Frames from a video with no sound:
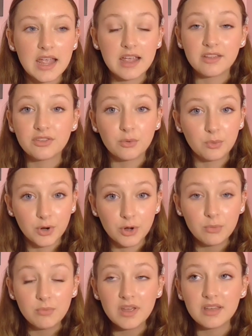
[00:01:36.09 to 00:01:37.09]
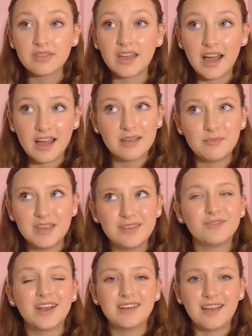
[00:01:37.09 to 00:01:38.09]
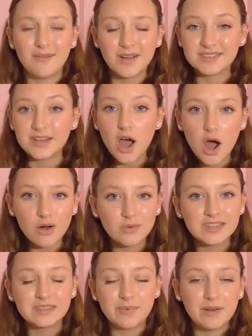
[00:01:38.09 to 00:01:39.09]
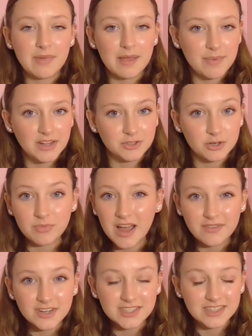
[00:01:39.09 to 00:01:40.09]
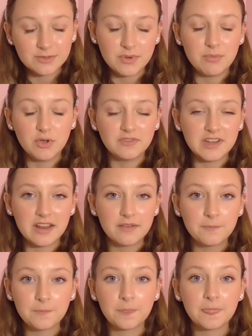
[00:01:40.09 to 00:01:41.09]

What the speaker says: And the room that I'm in right now has always been my bedroom ever since we moved in.